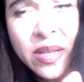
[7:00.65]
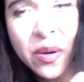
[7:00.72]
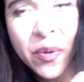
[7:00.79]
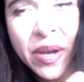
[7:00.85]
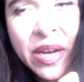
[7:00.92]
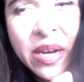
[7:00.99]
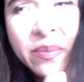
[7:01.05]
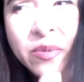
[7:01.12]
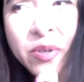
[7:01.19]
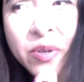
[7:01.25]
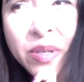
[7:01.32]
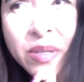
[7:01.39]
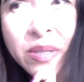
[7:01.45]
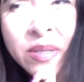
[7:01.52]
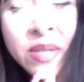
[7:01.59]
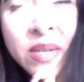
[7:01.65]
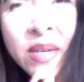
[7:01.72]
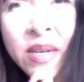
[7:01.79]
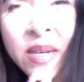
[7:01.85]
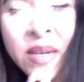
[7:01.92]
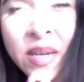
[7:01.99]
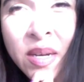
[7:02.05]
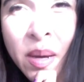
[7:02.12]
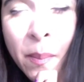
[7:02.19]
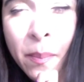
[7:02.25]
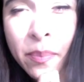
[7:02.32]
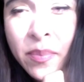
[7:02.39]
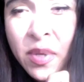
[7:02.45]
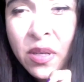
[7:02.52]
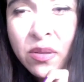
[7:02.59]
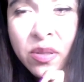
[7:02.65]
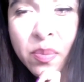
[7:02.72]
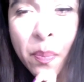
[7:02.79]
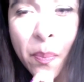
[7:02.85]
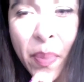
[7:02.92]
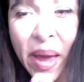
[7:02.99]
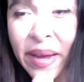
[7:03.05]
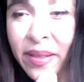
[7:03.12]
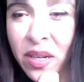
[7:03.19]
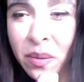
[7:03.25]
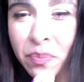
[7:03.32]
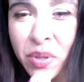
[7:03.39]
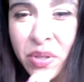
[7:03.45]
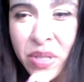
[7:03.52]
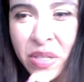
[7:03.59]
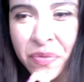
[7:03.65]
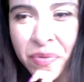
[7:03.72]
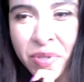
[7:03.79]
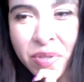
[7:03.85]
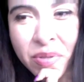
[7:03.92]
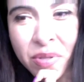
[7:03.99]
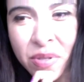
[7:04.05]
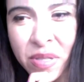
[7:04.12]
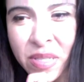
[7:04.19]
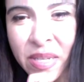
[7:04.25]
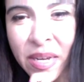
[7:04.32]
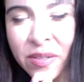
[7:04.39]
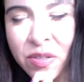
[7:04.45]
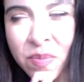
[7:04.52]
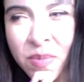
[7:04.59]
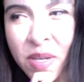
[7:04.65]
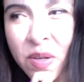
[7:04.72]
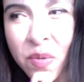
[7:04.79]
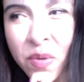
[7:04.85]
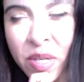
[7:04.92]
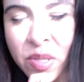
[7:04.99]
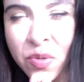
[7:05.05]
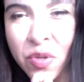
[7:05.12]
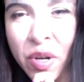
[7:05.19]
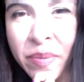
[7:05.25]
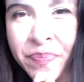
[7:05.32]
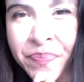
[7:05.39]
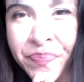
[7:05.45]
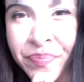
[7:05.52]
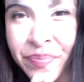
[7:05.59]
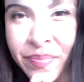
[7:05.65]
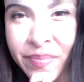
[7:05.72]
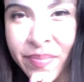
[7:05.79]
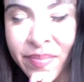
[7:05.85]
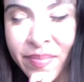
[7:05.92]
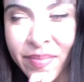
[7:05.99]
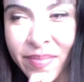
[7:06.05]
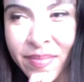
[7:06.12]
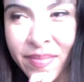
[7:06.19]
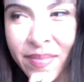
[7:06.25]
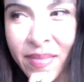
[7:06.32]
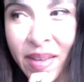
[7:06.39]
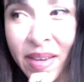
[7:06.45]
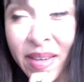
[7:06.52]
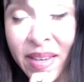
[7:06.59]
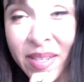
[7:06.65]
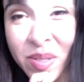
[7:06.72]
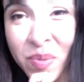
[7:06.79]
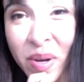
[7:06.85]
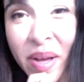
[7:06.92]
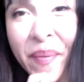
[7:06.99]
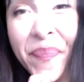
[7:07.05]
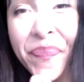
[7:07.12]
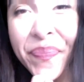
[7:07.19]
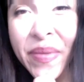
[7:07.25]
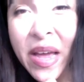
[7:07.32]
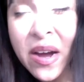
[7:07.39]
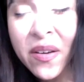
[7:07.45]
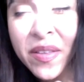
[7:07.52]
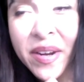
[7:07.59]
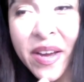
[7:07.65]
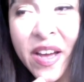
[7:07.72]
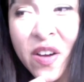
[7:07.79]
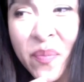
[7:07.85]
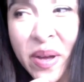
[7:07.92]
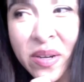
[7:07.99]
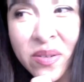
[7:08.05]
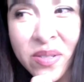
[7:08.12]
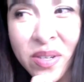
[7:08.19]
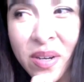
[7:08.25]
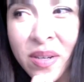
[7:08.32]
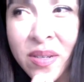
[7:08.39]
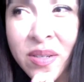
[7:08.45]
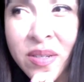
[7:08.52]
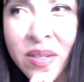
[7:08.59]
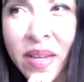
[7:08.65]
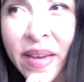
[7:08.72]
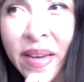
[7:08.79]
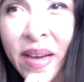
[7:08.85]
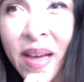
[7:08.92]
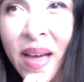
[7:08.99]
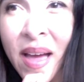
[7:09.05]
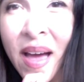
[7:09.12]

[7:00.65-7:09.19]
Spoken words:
that way. I'm going to, spank their booty for throwing tantrums at a restaurant. And guess what? Now that I have my own toddler, like,